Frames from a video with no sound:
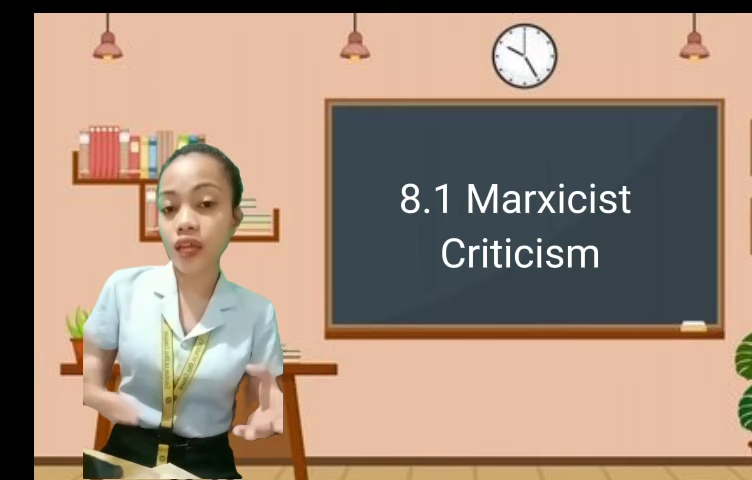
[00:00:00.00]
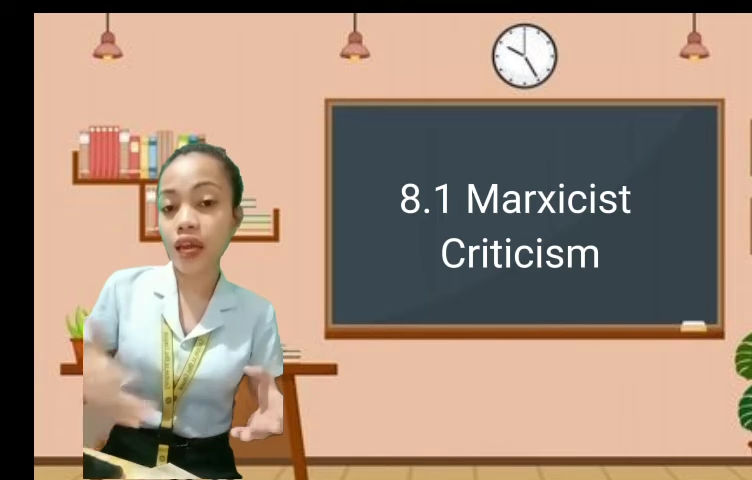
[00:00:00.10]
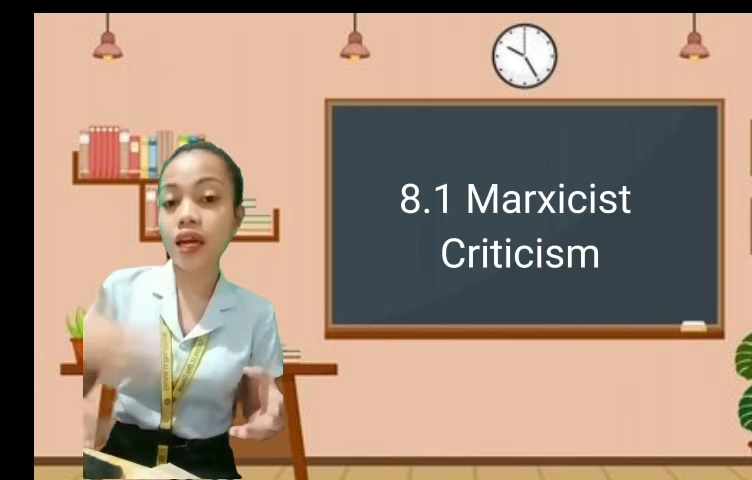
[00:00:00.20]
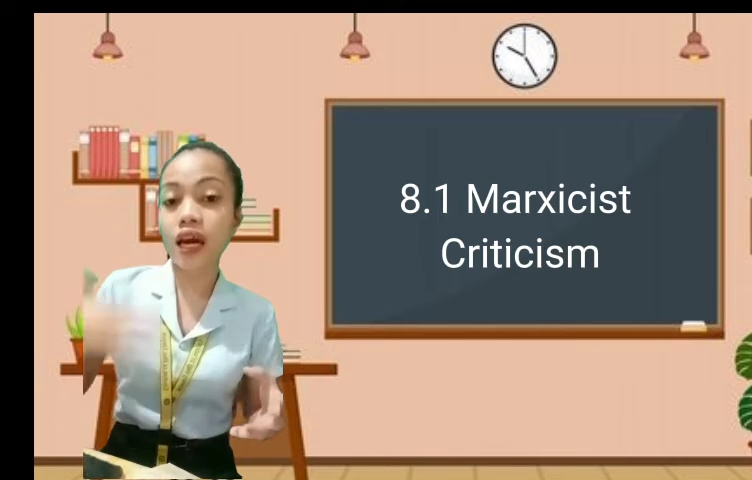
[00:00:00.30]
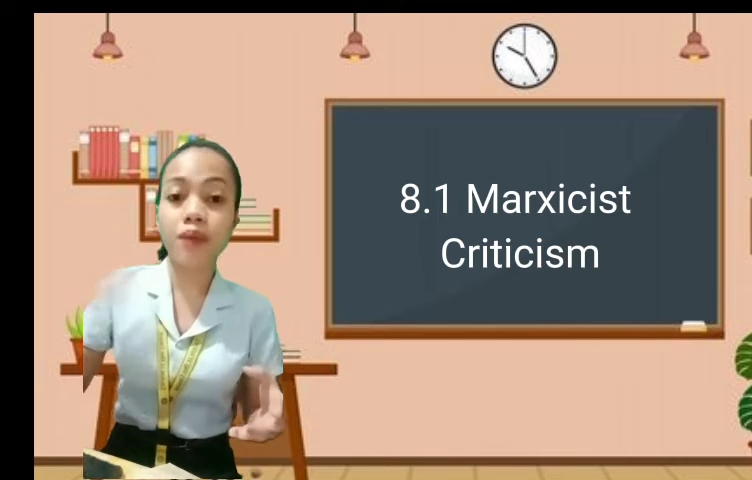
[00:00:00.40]

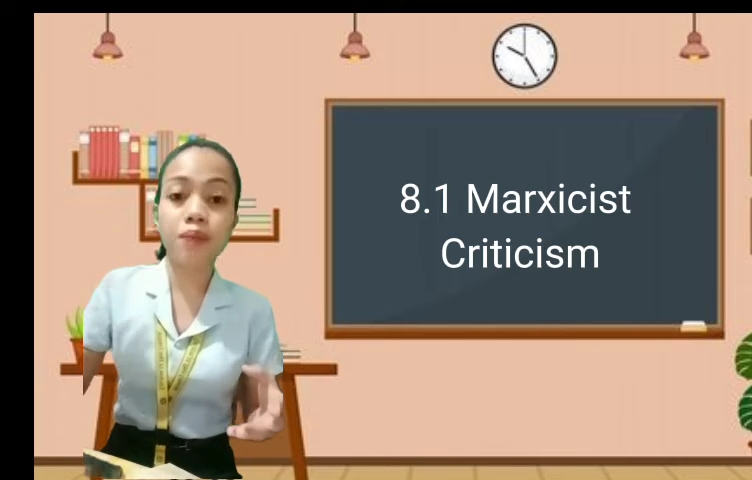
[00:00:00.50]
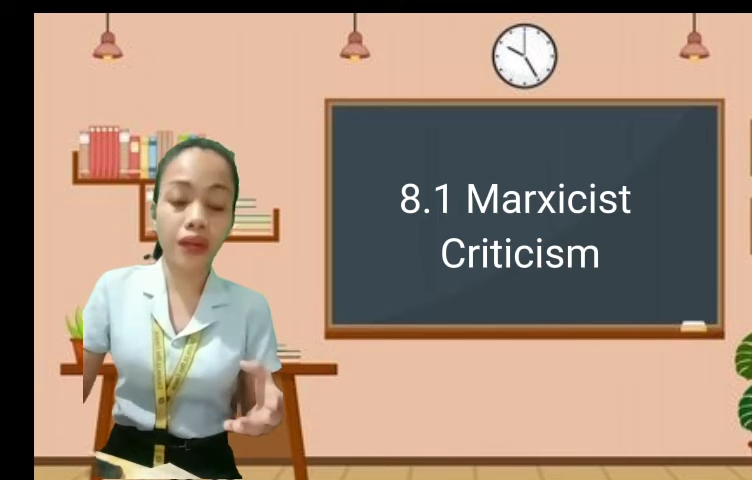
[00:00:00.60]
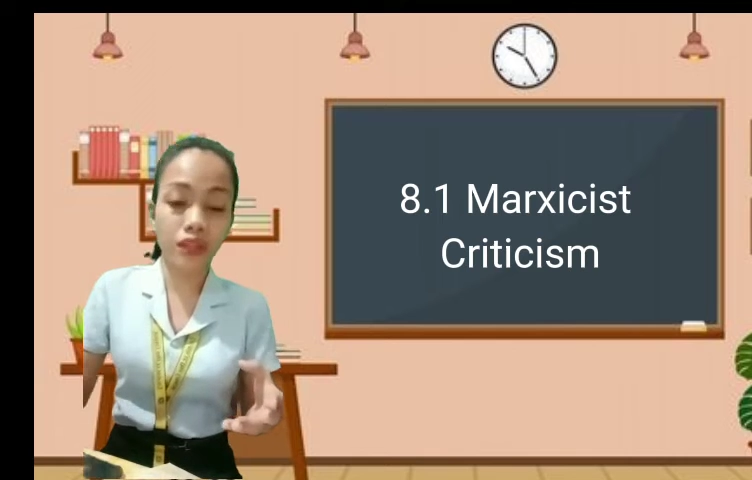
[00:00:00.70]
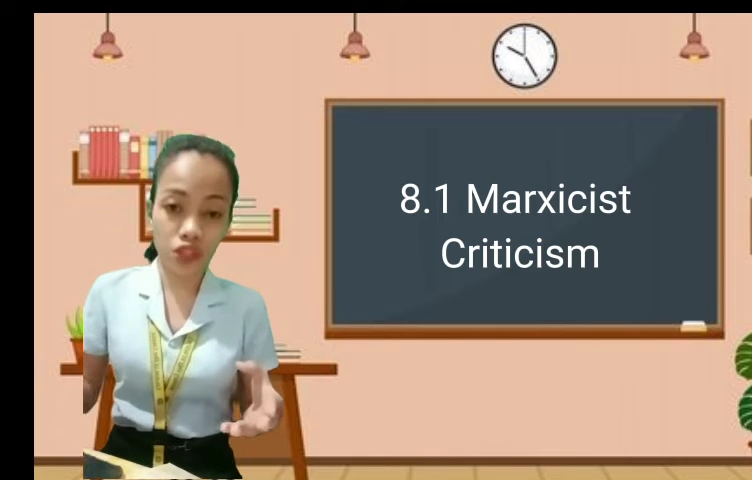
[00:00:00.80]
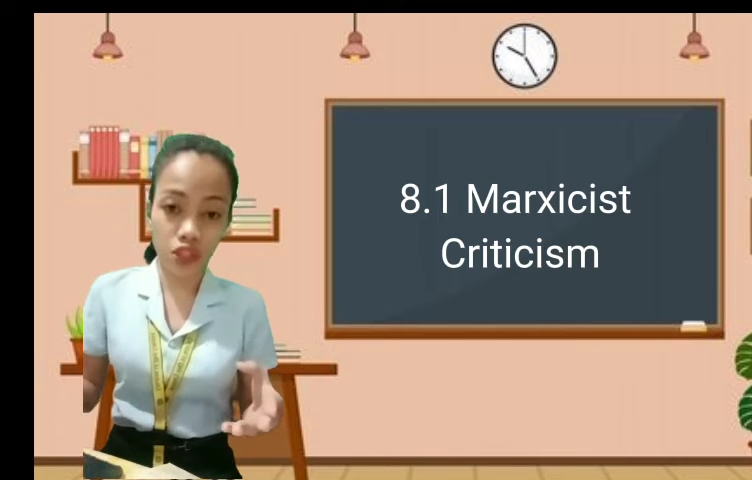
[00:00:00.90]
take
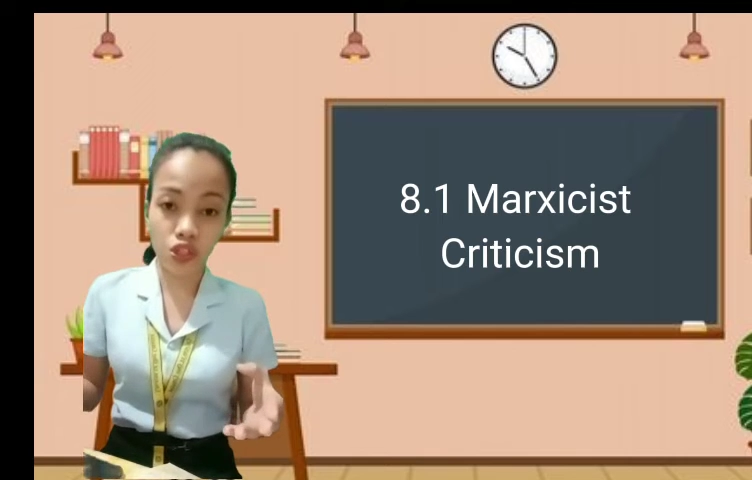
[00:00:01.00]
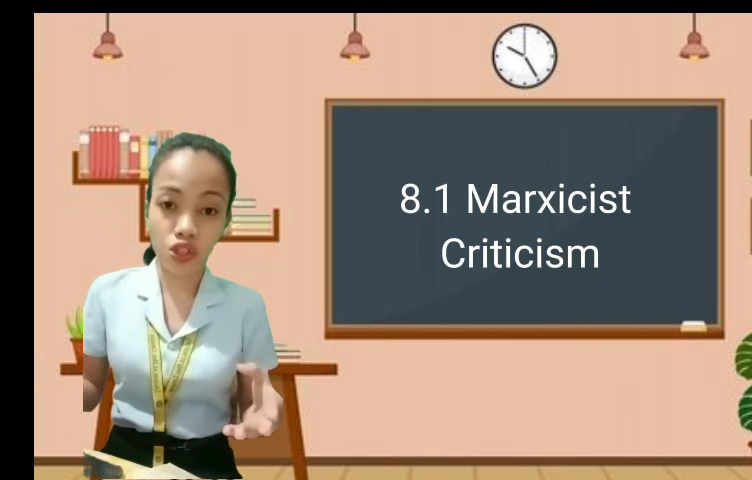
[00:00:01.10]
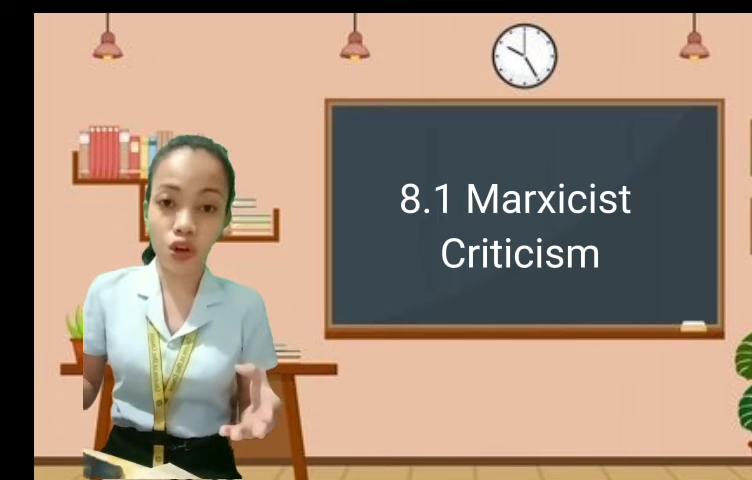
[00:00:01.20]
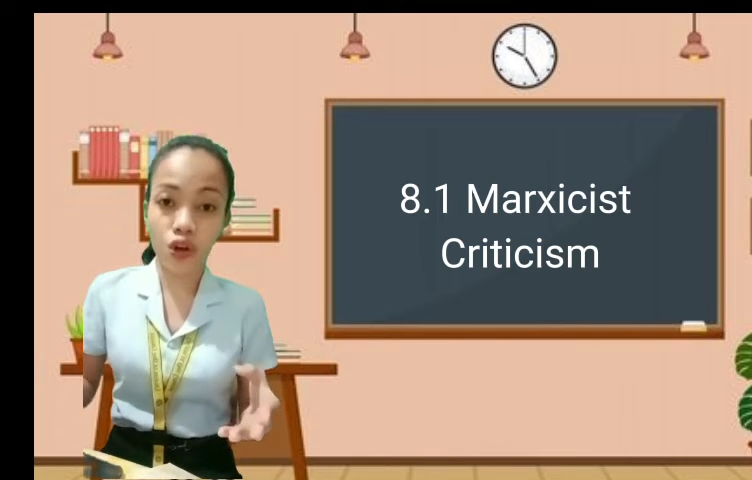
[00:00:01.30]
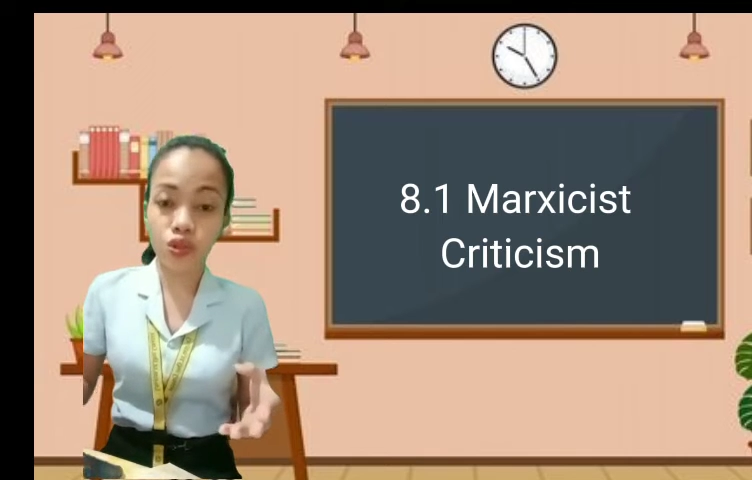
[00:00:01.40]
advantage